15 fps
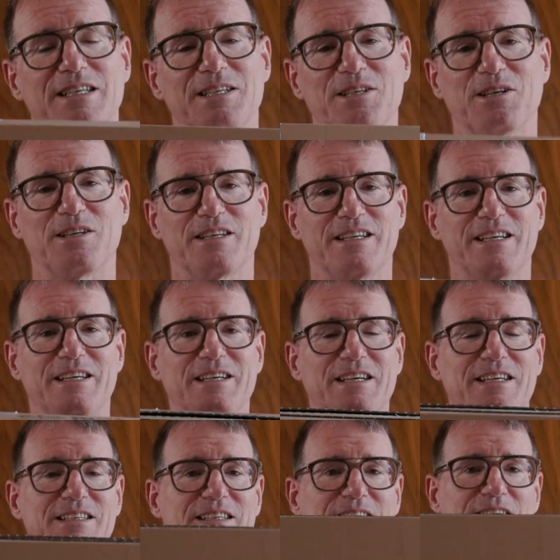than
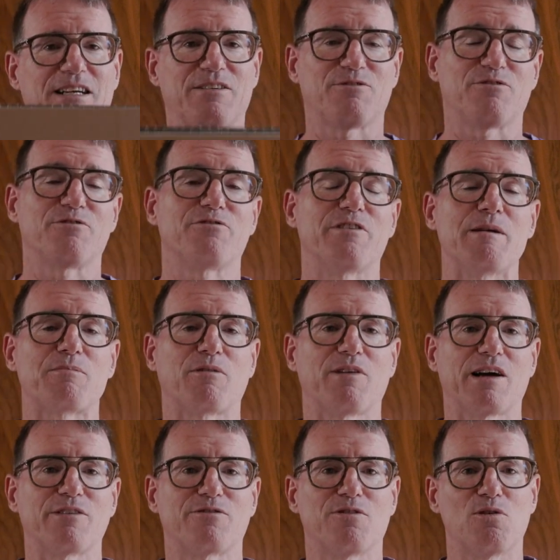the
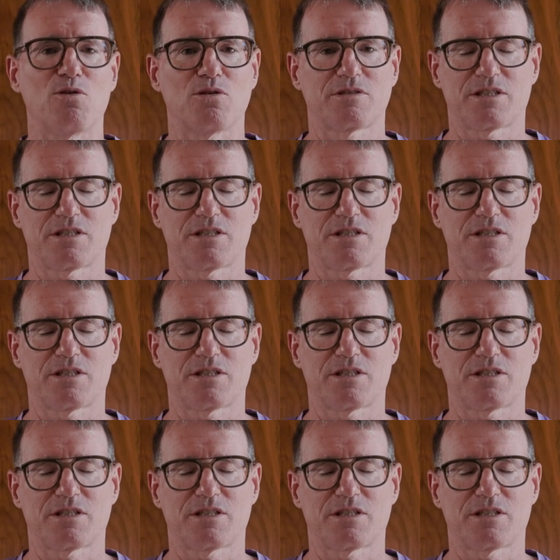Vaporfly 4.